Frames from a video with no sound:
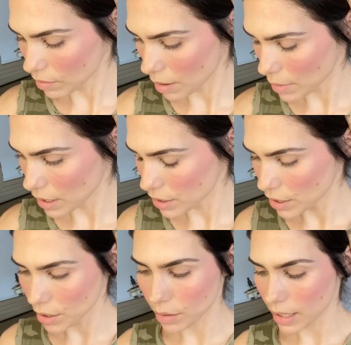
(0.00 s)
I'm going to
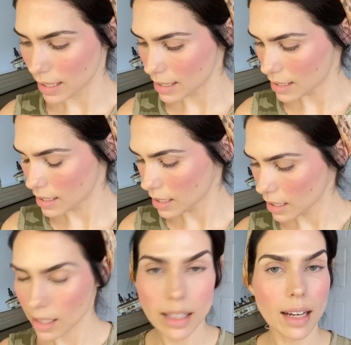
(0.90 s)
do is
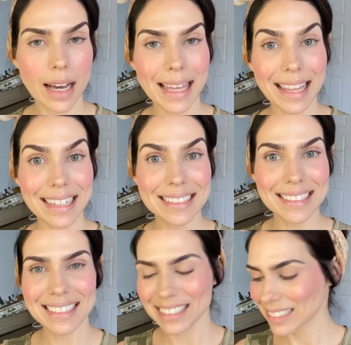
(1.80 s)

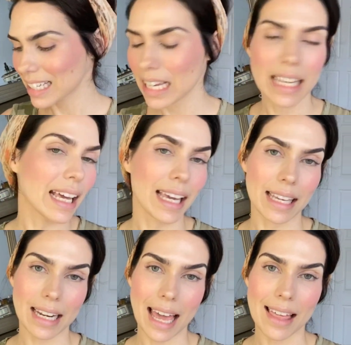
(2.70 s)
highlight. And I